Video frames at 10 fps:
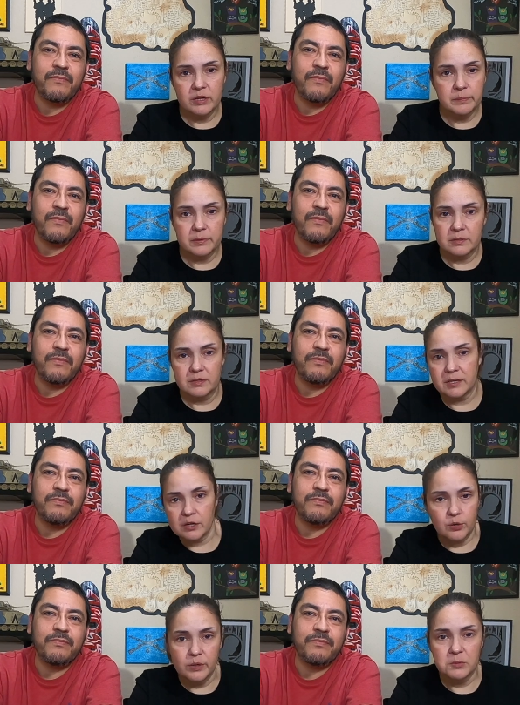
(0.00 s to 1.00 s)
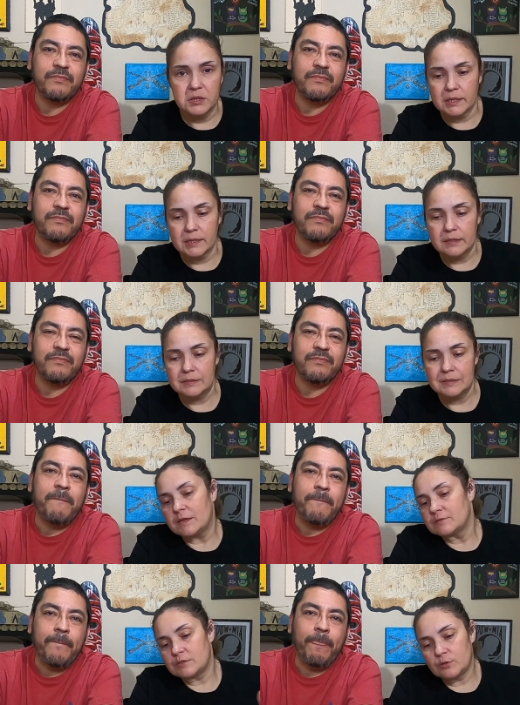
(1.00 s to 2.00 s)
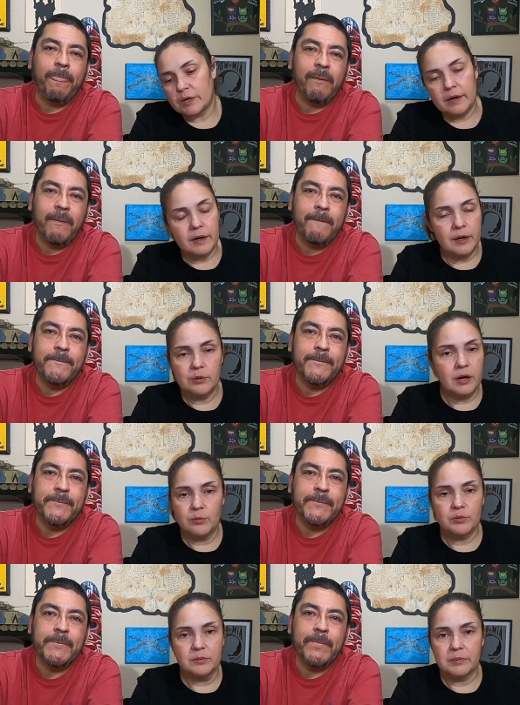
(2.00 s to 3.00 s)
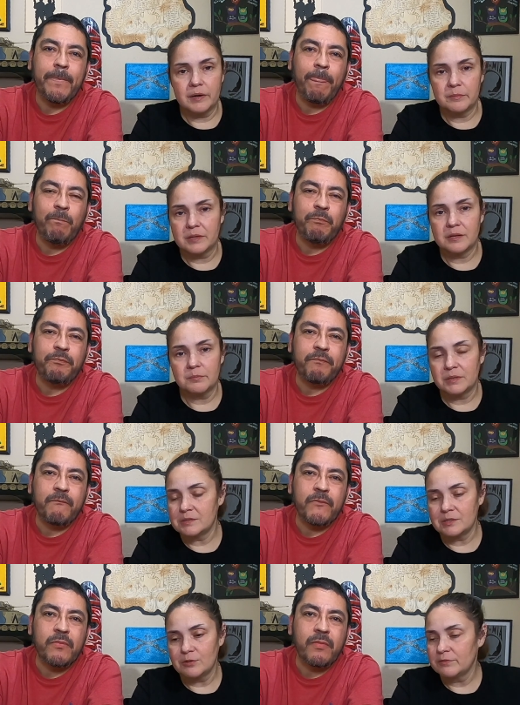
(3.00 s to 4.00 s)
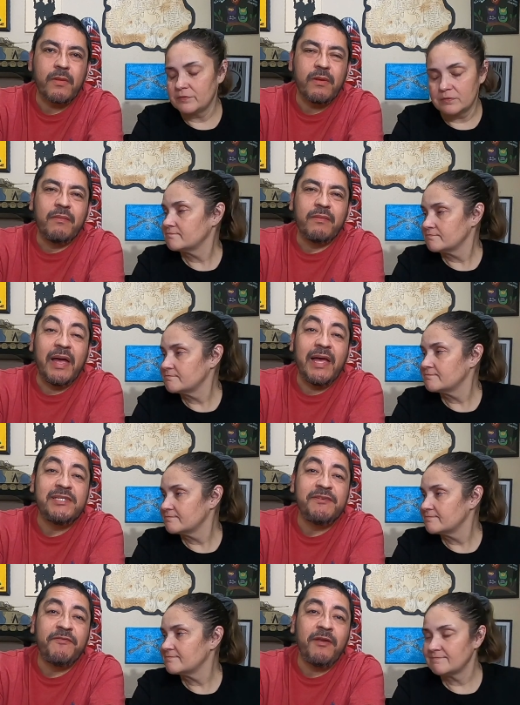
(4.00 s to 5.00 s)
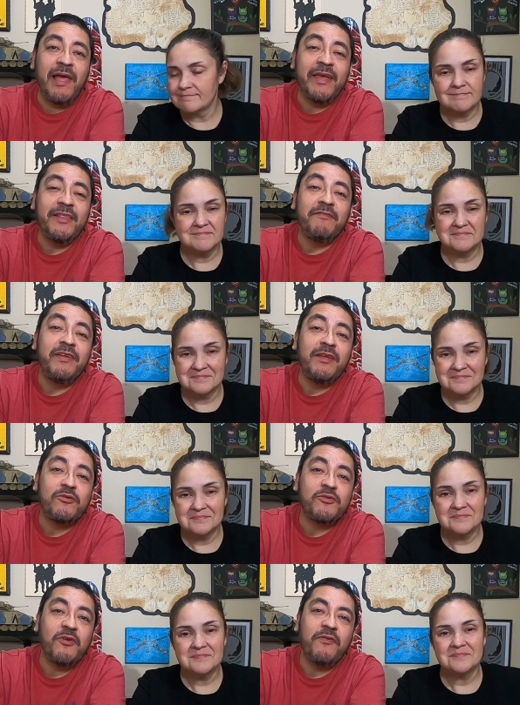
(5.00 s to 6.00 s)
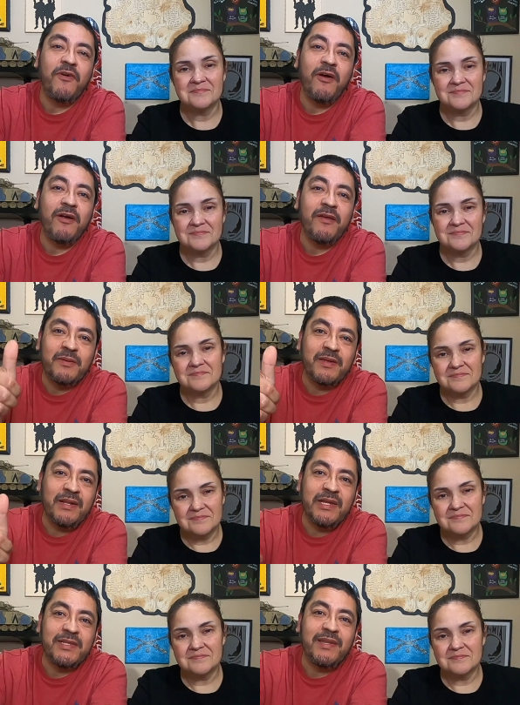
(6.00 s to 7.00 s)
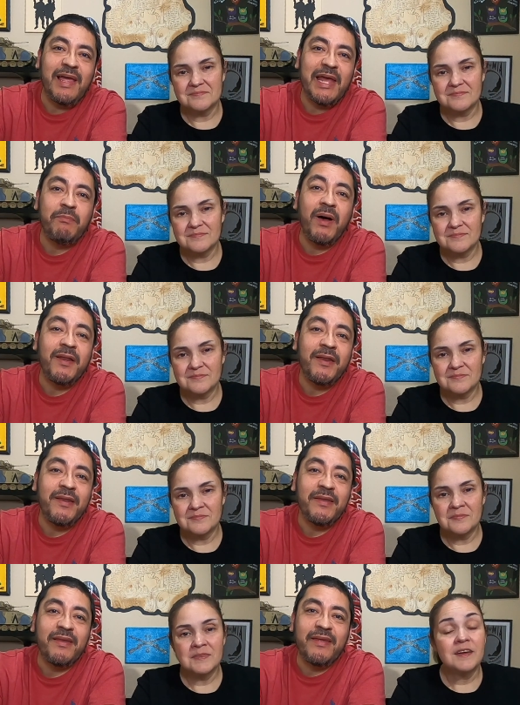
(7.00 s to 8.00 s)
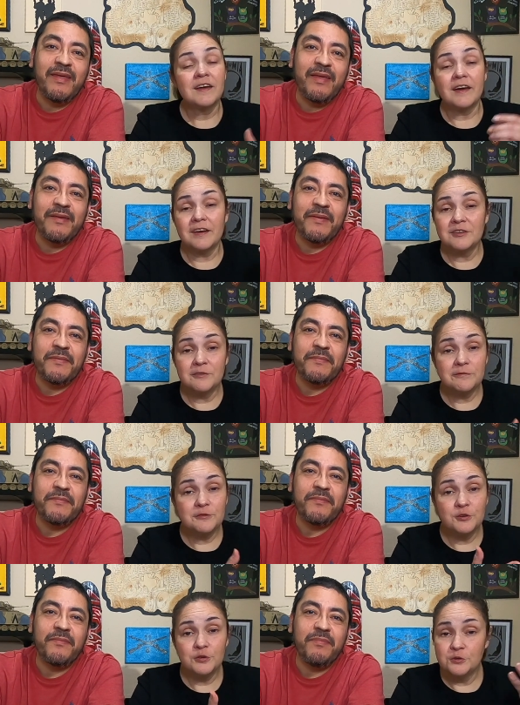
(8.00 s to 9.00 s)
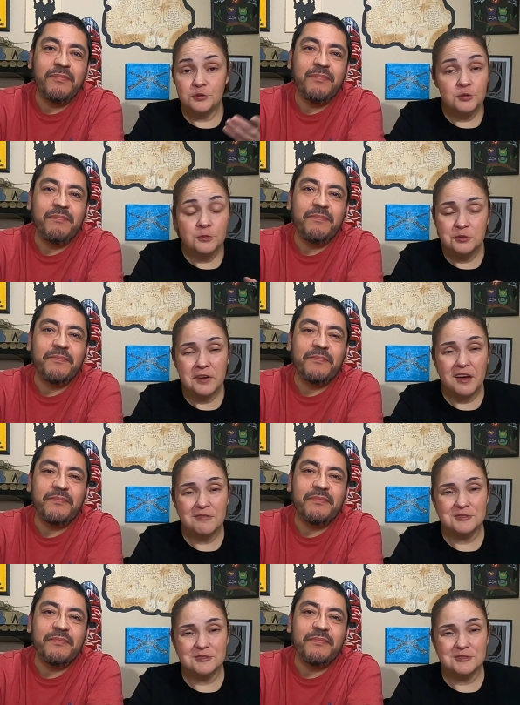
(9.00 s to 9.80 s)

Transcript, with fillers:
Speaker 1: up and get going with the kids. So I, I, I wouldn't buy them again myself.
Speaker 2: Guys, if you're liking the video so far, click the like button.
Speaker 1: And if you're new and you haven't